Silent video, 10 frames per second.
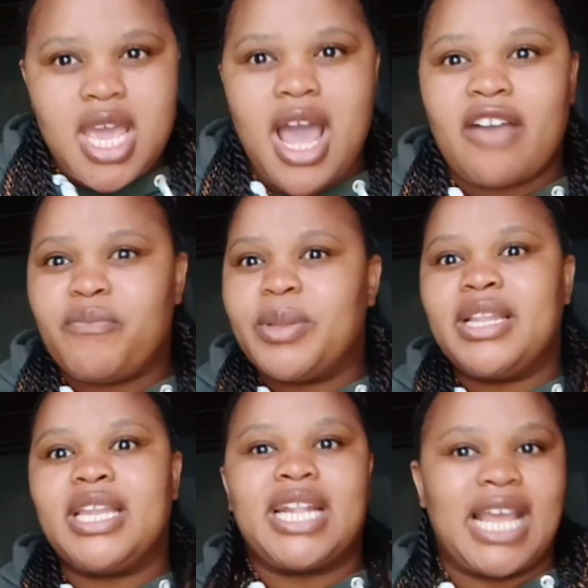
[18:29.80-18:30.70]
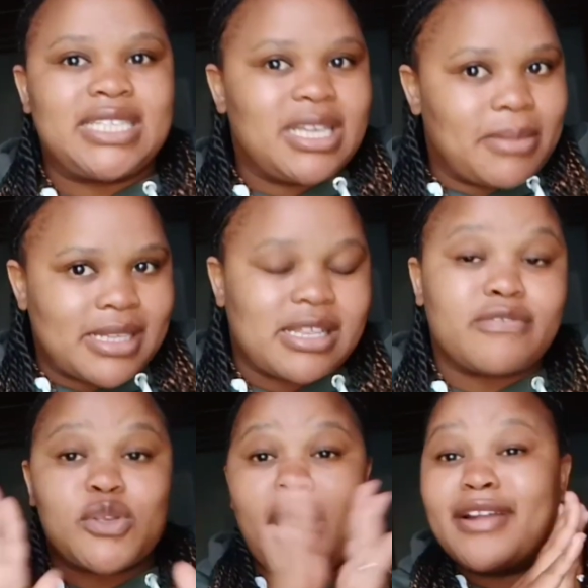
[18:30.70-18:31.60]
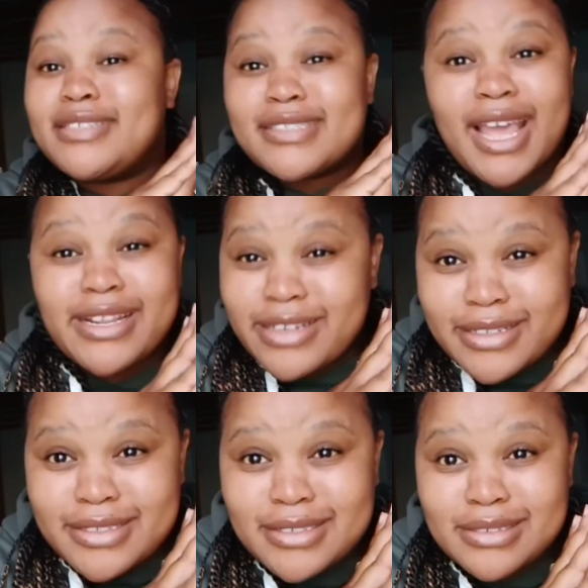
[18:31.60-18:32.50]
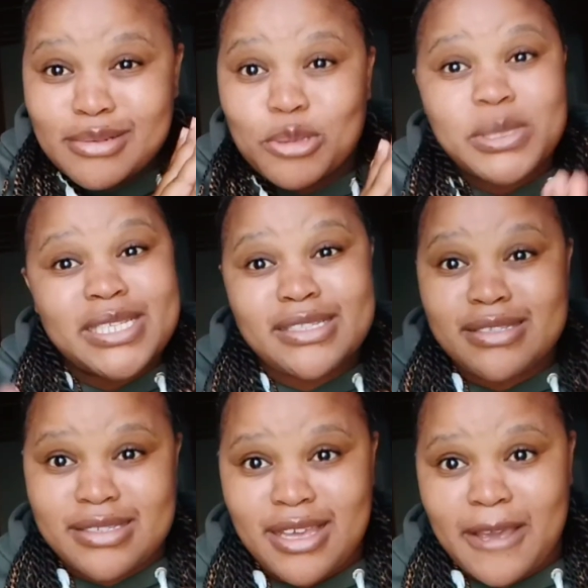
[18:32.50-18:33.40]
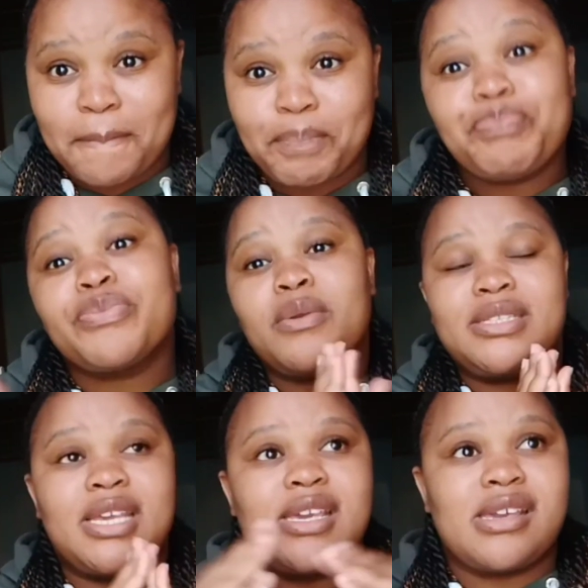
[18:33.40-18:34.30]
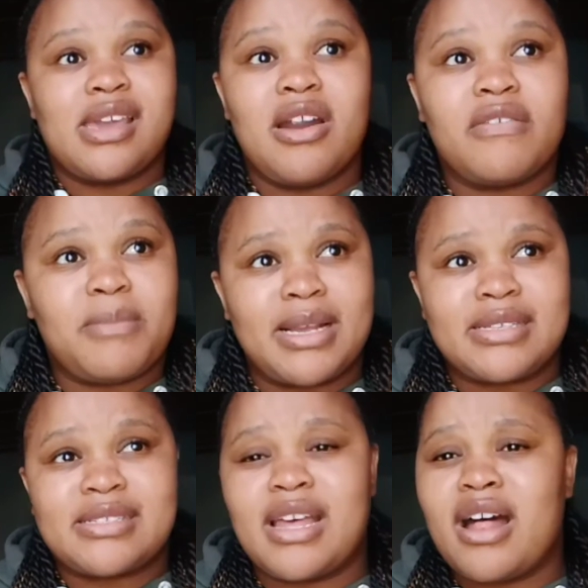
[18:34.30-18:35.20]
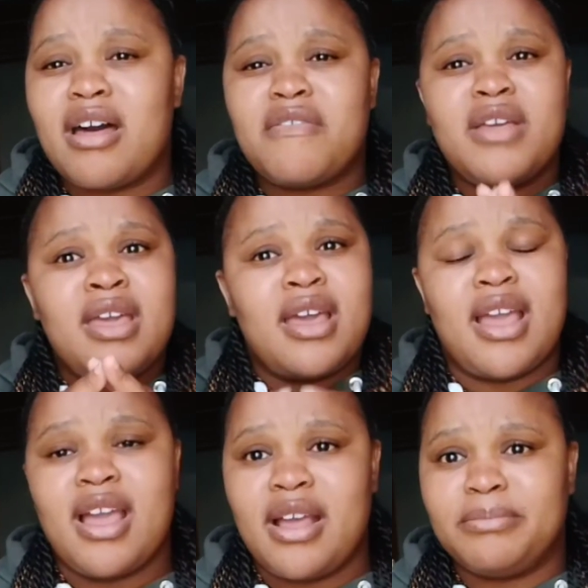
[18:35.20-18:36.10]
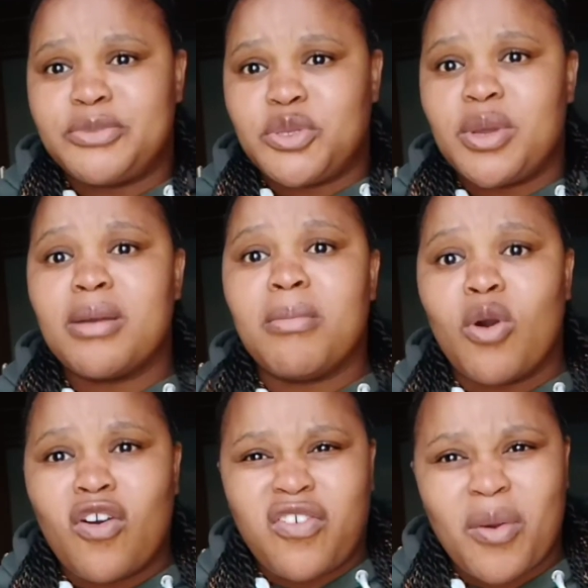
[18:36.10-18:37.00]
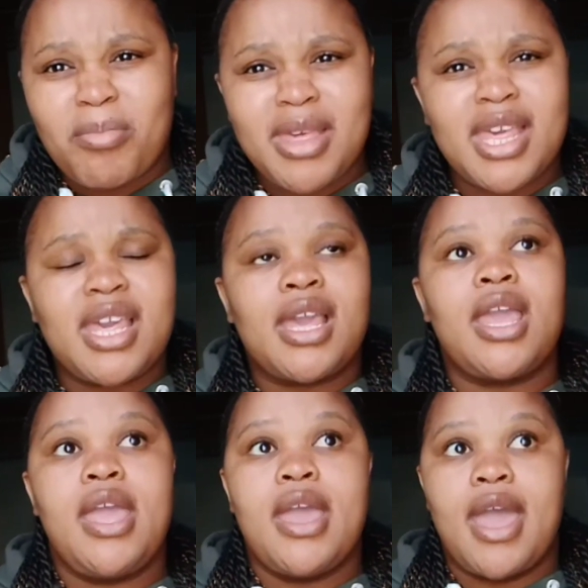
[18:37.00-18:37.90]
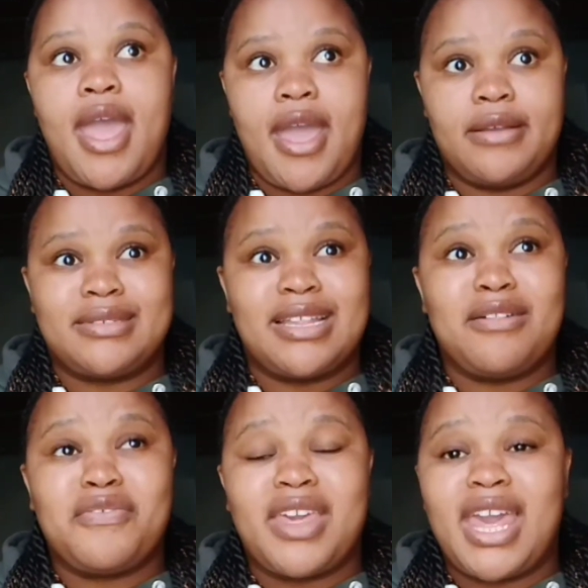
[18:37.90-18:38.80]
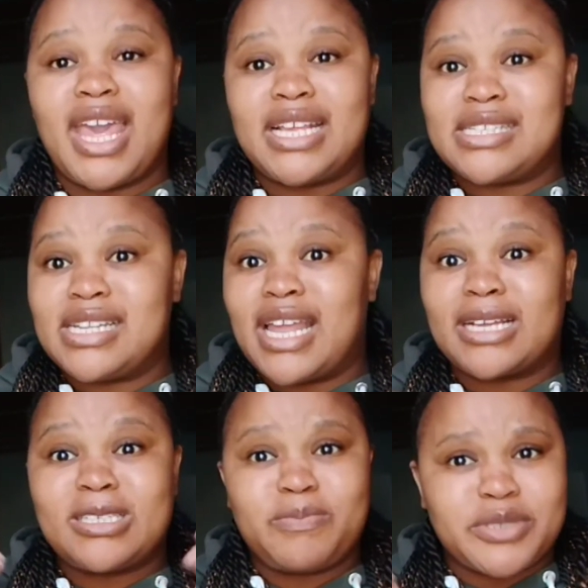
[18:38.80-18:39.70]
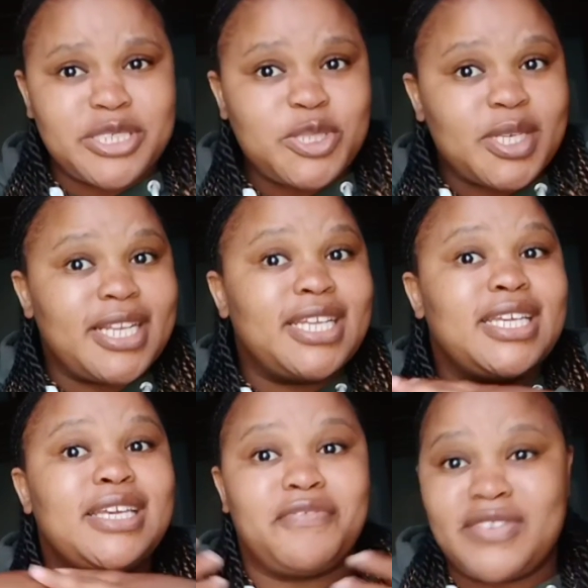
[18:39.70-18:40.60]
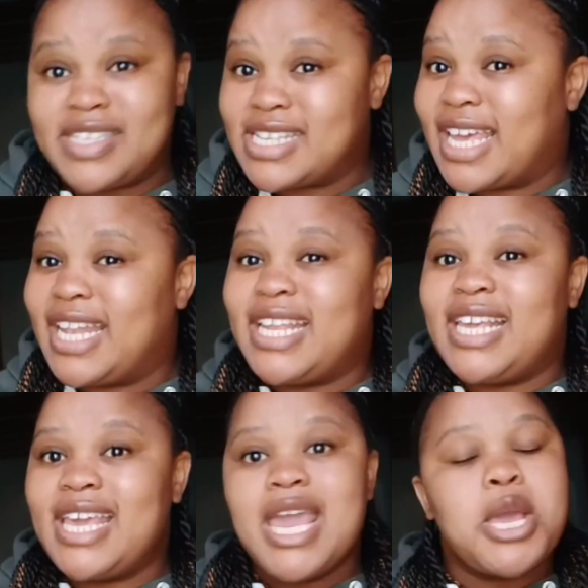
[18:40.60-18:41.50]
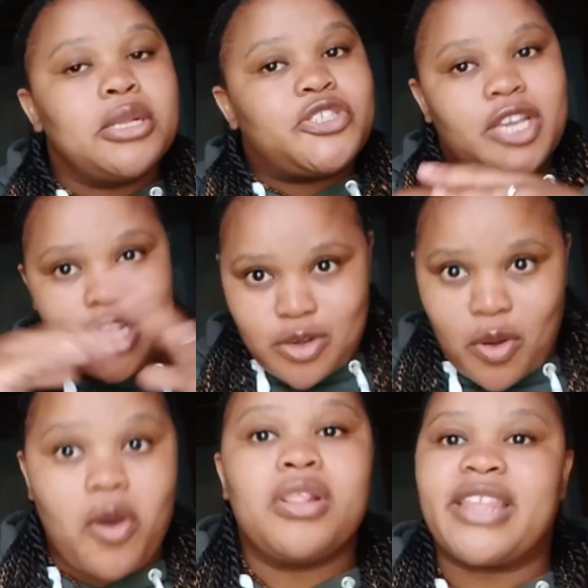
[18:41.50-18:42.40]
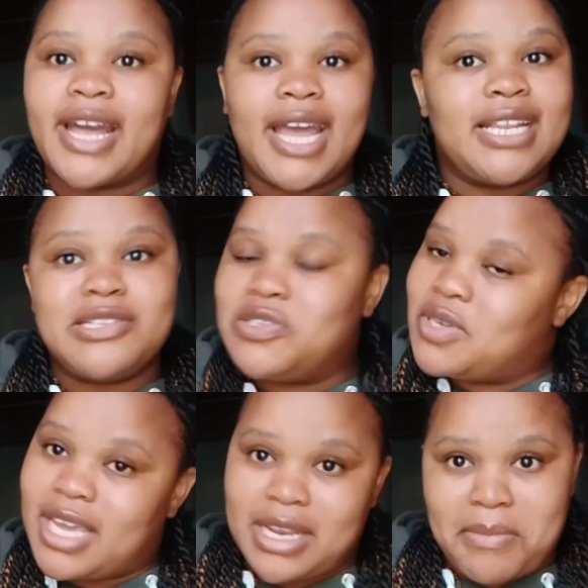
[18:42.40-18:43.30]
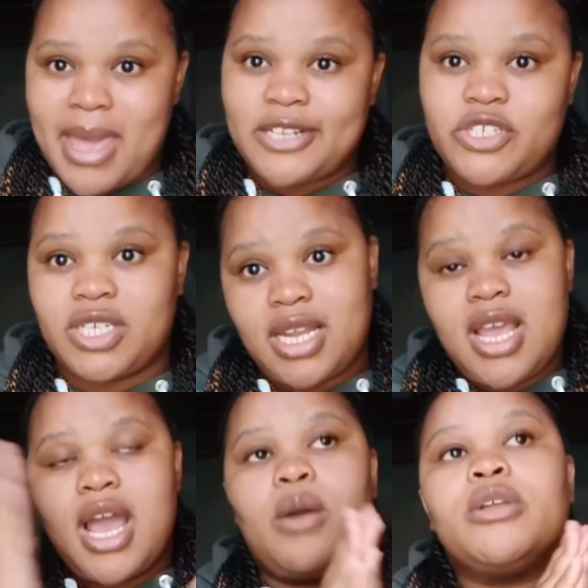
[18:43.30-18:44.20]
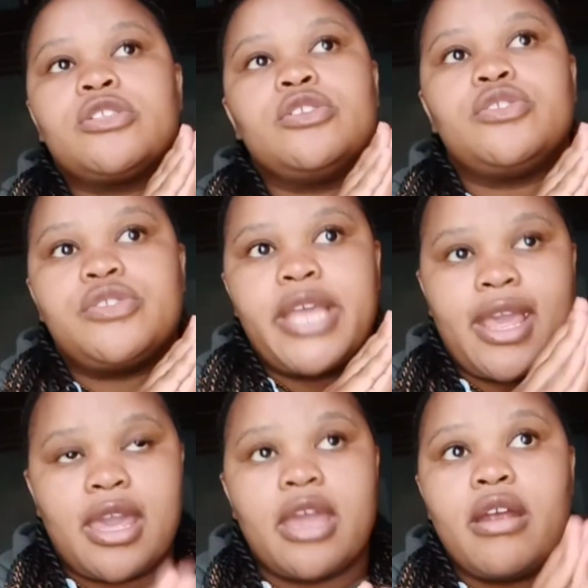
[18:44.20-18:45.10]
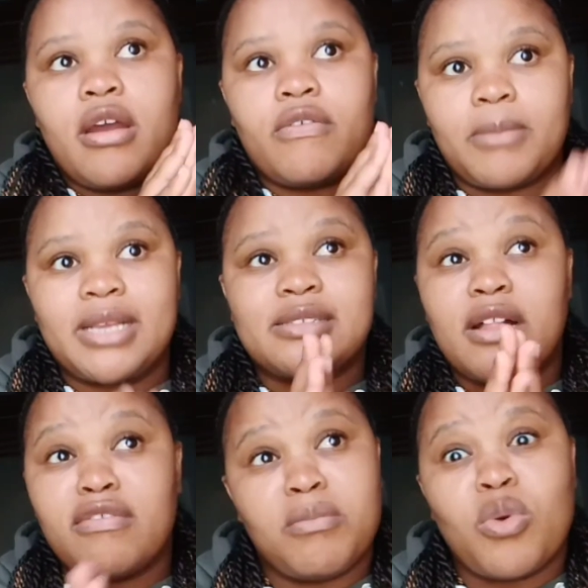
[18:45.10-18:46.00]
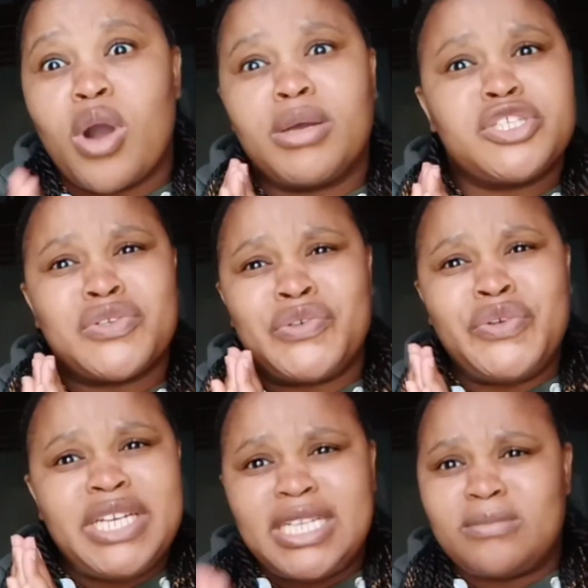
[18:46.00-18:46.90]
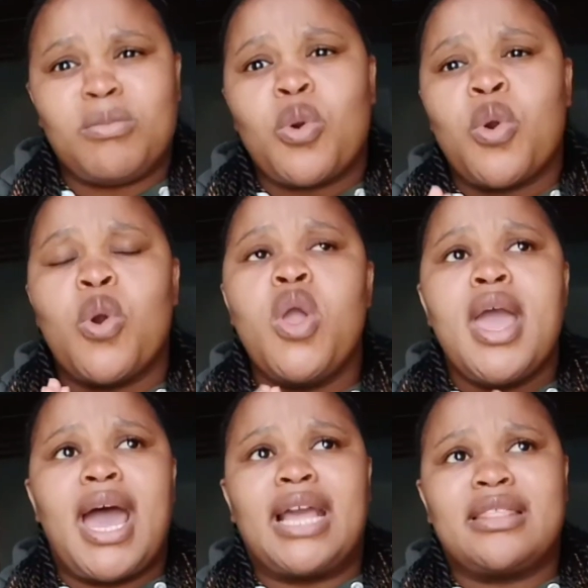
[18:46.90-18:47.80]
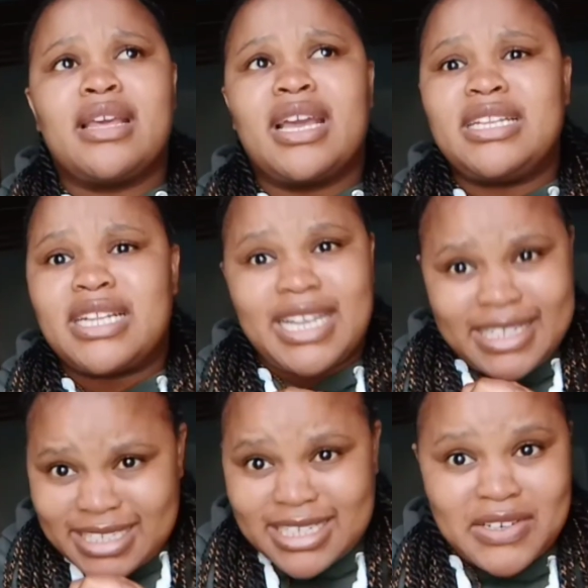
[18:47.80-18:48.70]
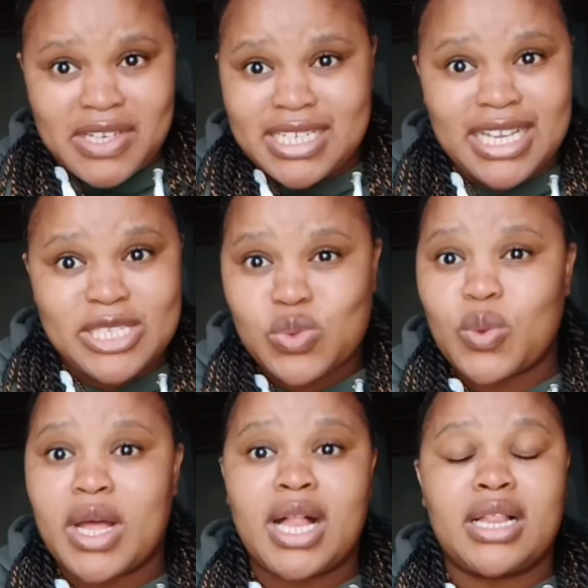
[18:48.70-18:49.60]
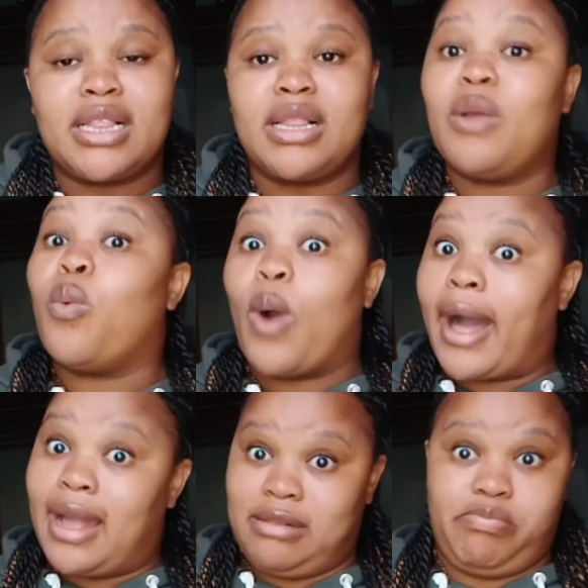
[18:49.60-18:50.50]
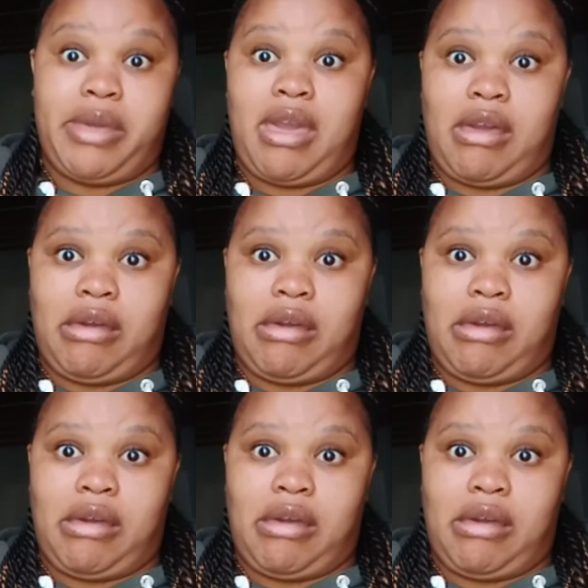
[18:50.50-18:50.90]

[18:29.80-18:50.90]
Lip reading: I've been neglecting myself, so I've decided this year we're taking care of myself, doing more for me, self-care, as in like spiritually, physically, in all the colors you can imagine. I want to take care of myself more. I want to read more. I think I neglected reading as well a while back.